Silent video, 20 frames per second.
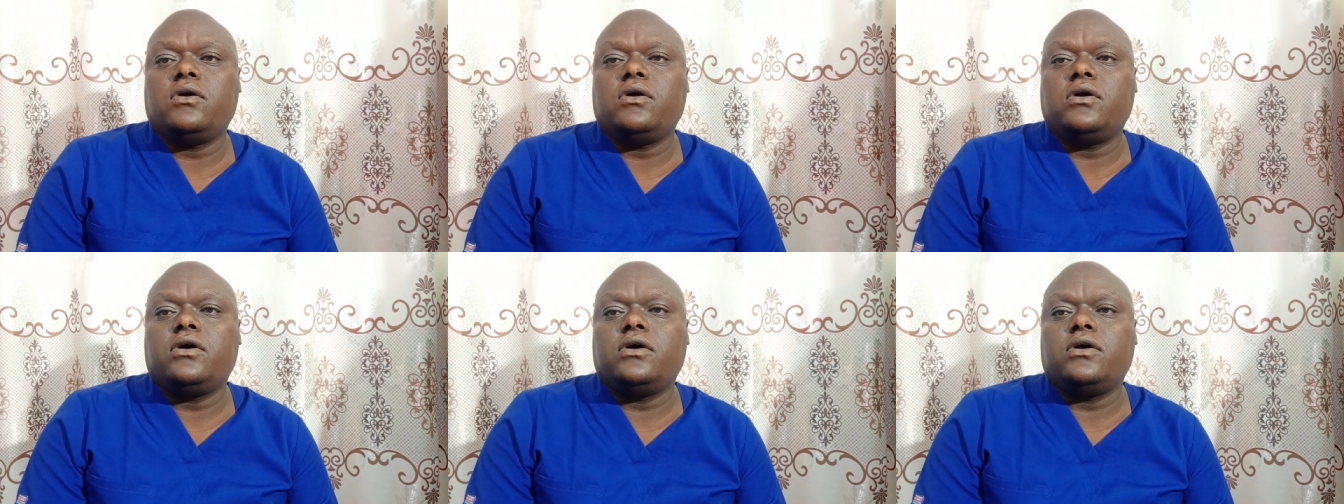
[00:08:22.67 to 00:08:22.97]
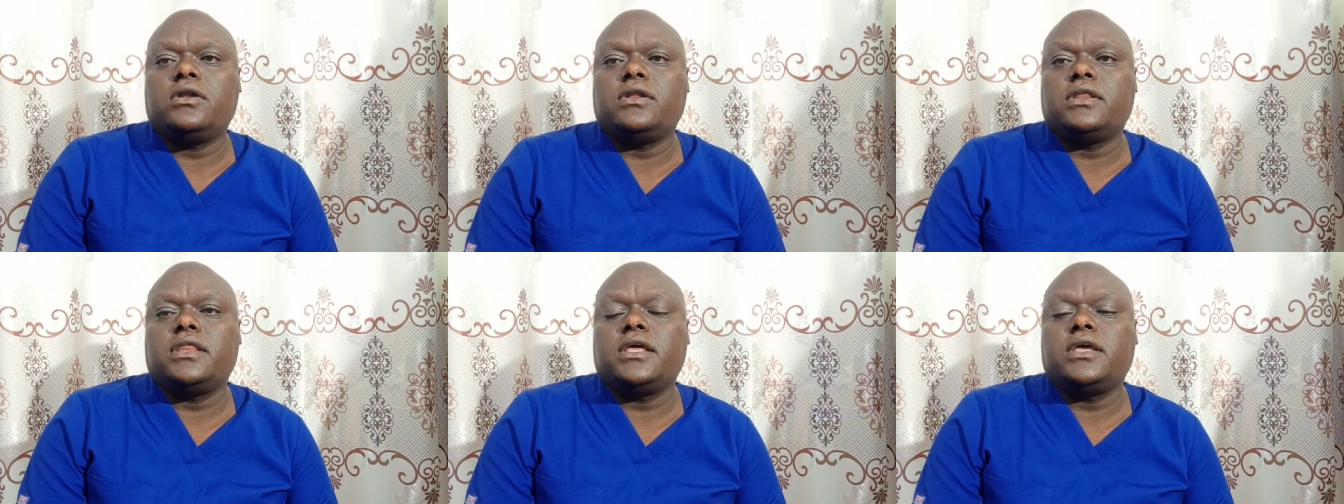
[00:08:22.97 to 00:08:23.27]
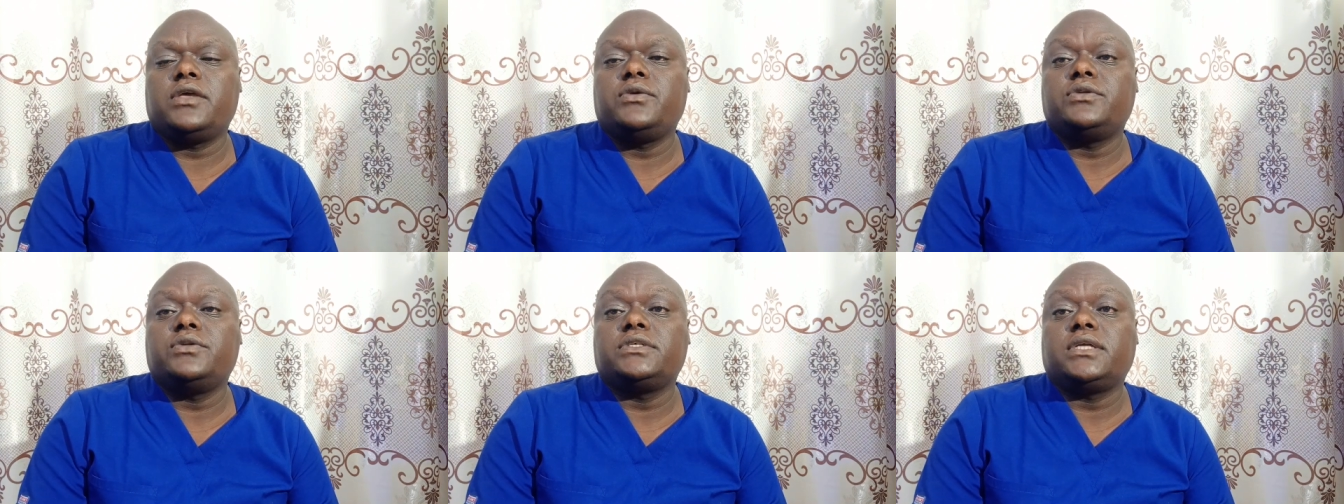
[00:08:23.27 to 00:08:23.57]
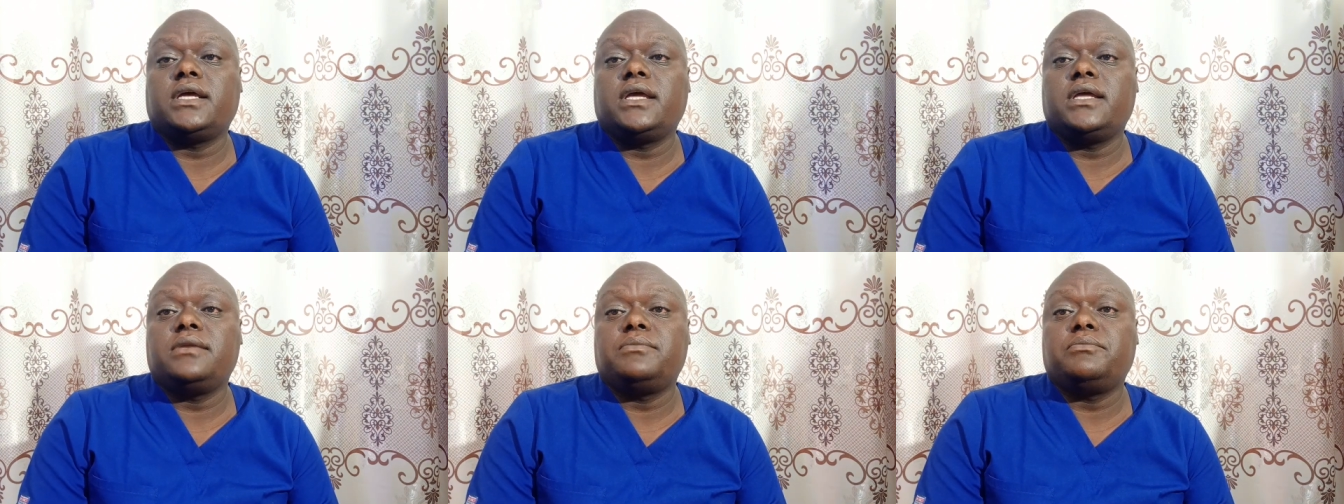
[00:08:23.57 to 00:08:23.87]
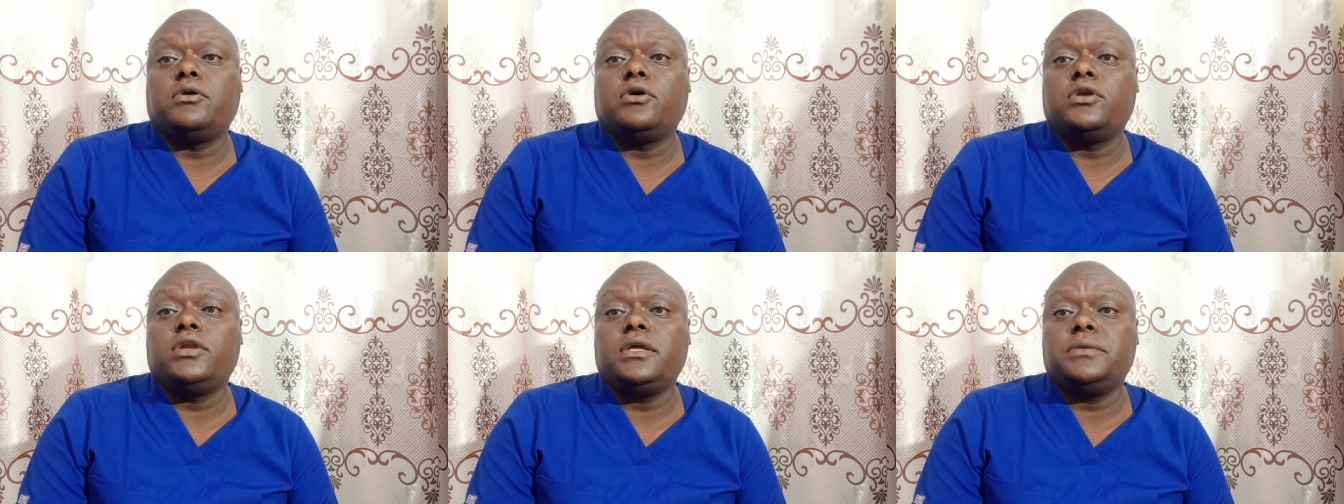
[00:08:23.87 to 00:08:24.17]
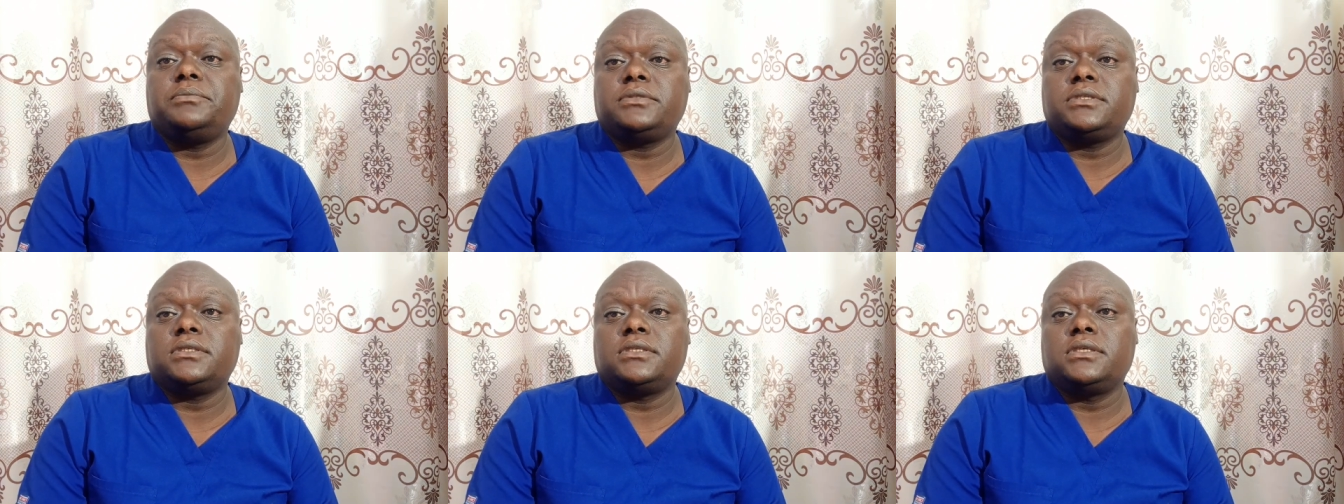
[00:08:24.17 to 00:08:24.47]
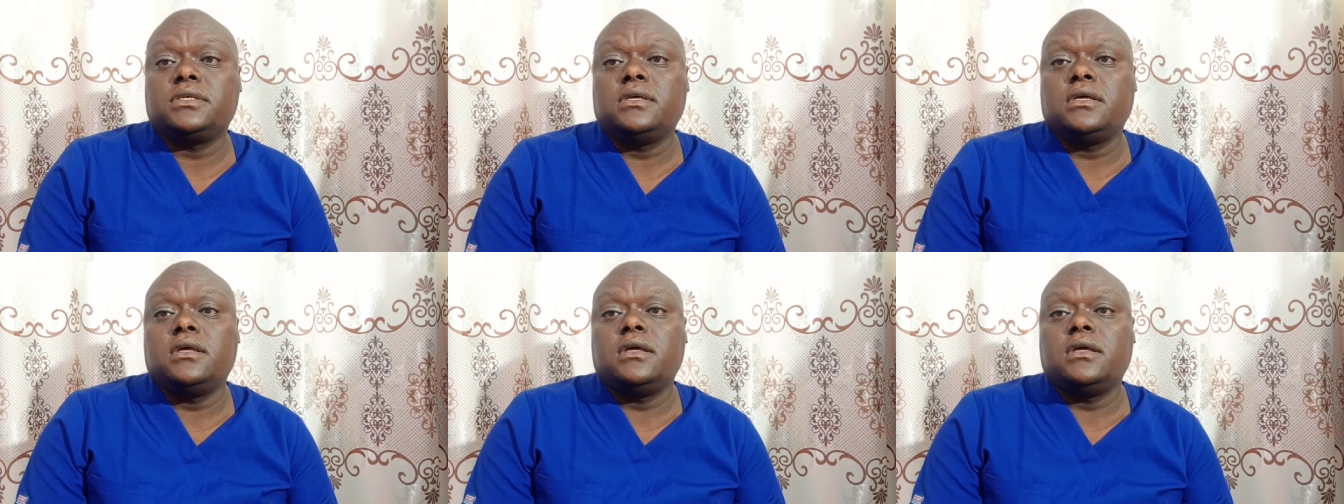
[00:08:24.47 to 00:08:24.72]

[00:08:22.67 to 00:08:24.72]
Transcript: or the uterine polyps.